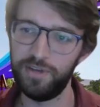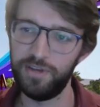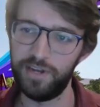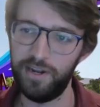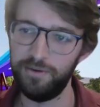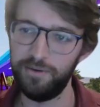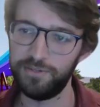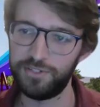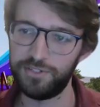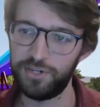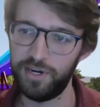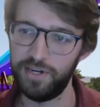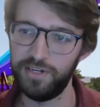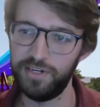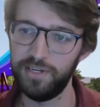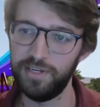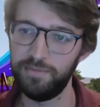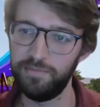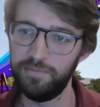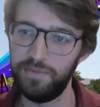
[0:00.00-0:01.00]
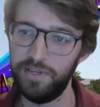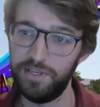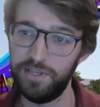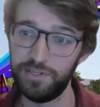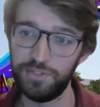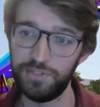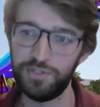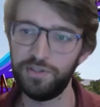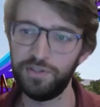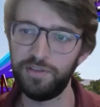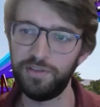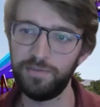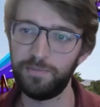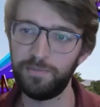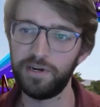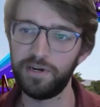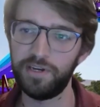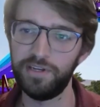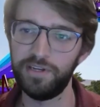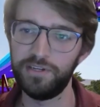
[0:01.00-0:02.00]
and I was trying to get into the theme
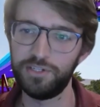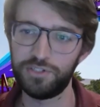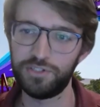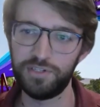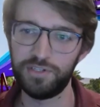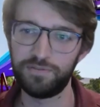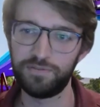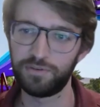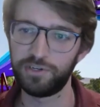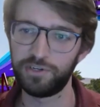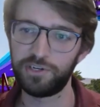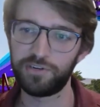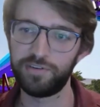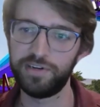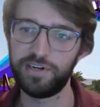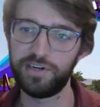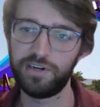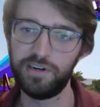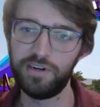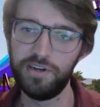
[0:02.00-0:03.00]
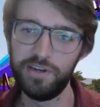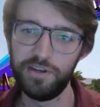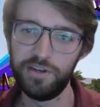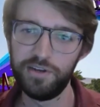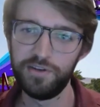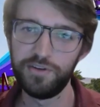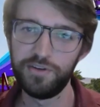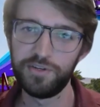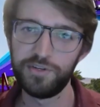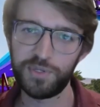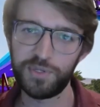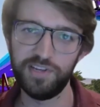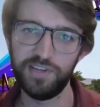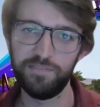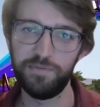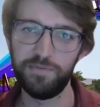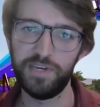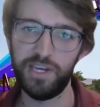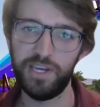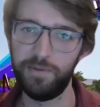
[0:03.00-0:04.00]
park industry for a career. So I
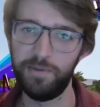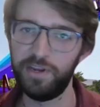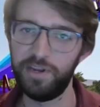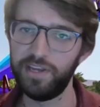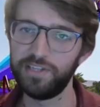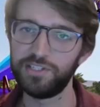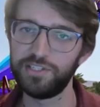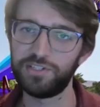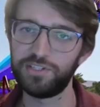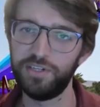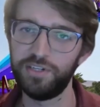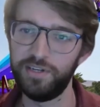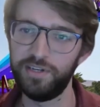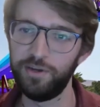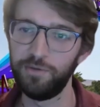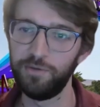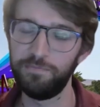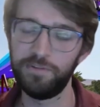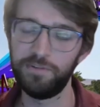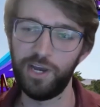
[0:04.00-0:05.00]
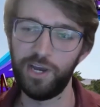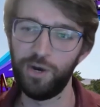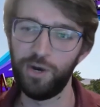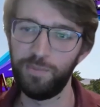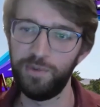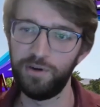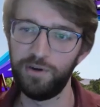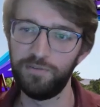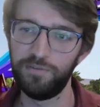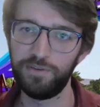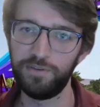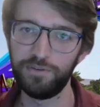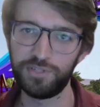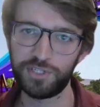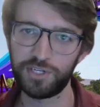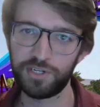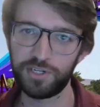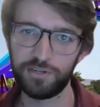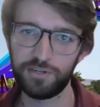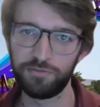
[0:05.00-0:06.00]
love being able to answer it and hopefully help out
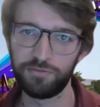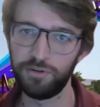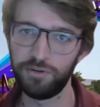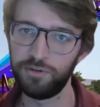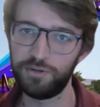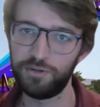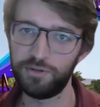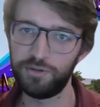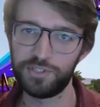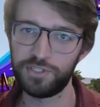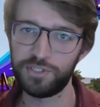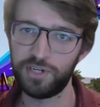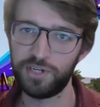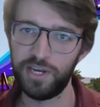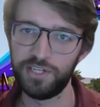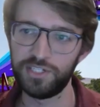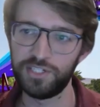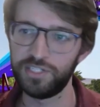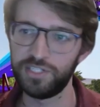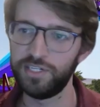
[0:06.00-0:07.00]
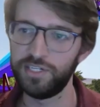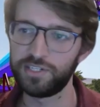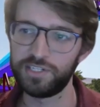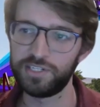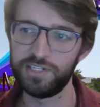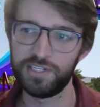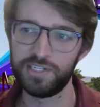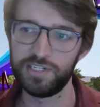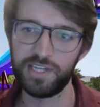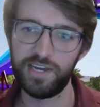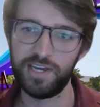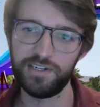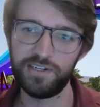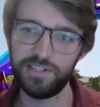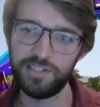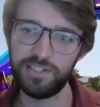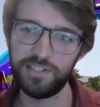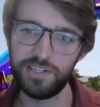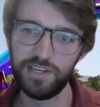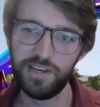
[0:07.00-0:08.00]
future roller coaster engineers and
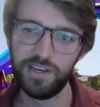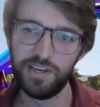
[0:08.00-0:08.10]
designers.